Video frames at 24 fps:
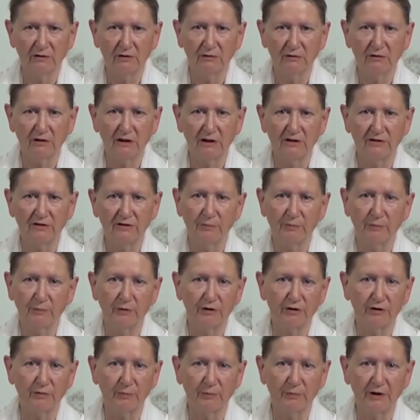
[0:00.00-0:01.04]
Dukh is
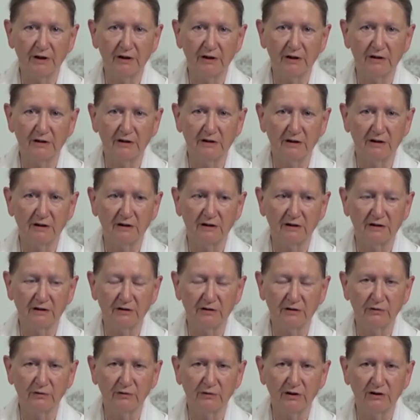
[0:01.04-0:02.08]
prosperity,
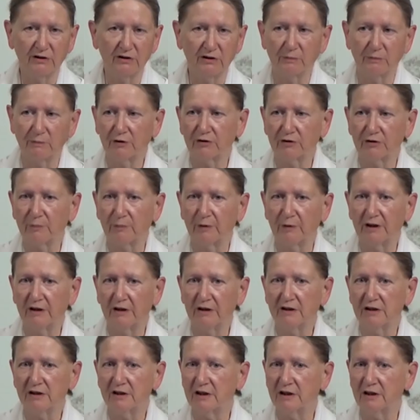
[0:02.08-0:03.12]
sukh is
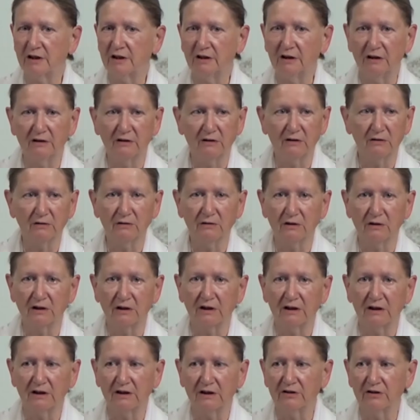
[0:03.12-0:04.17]
prosperity, and dukh
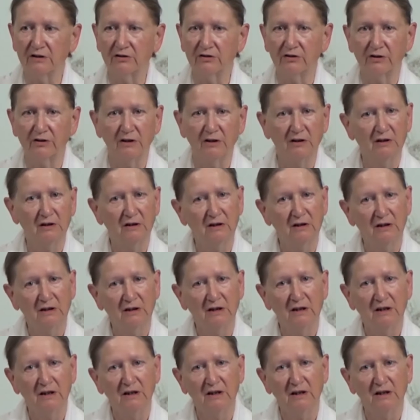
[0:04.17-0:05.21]
is
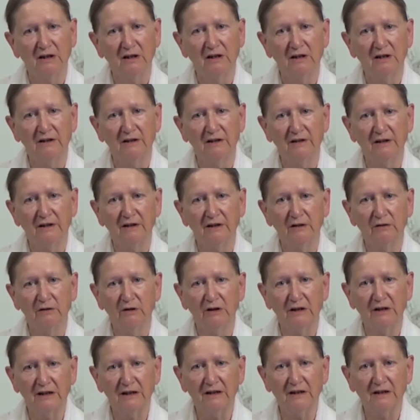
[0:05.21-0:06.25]
that you are
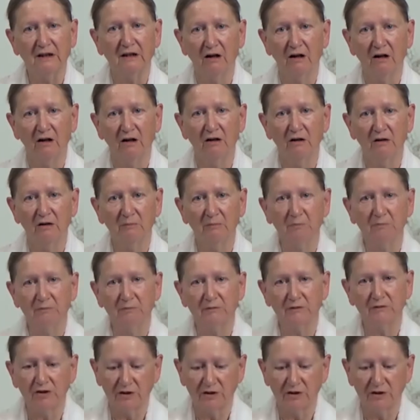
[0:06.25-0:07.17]
getting harmed.